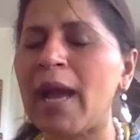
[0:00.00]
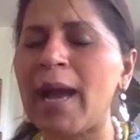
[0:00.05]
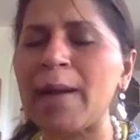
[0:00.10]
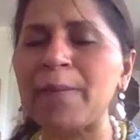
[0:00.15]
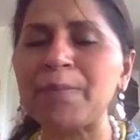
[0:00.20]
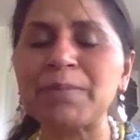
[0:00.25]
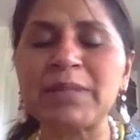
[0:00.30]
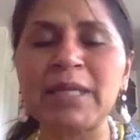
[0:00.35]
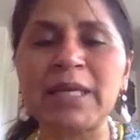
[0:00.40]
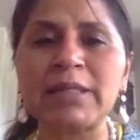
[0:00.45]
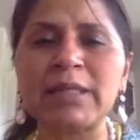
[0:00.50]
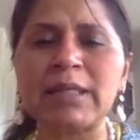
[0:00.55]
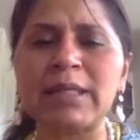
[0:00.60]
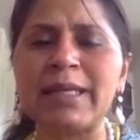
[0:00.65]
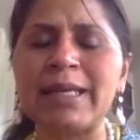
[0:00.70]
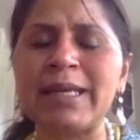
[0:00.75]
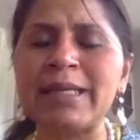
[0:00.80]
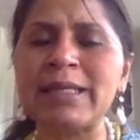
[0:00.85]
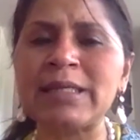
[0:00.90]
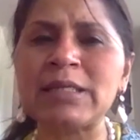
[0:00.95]
updated
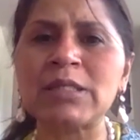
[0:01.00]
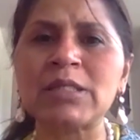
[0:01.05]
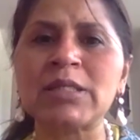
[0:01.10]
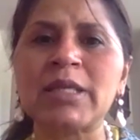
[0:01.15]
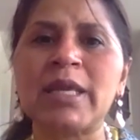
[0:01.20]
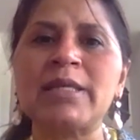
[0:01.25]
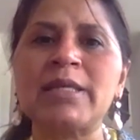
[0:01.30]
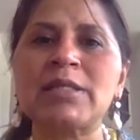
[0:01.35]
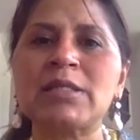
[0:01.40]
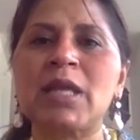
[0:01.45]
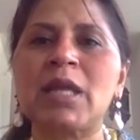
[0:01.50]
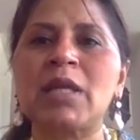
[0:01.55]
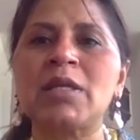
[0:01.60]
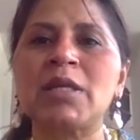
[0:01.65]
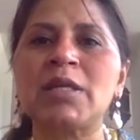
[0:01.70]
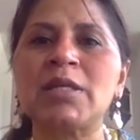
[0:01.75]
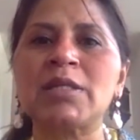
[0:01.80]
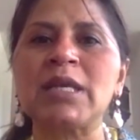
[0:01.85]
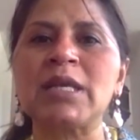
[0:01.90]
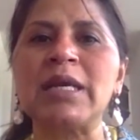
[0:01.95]
latest case
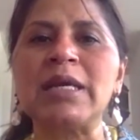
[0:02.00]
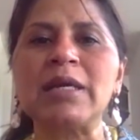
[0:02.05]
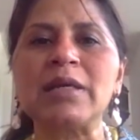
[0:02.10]
studies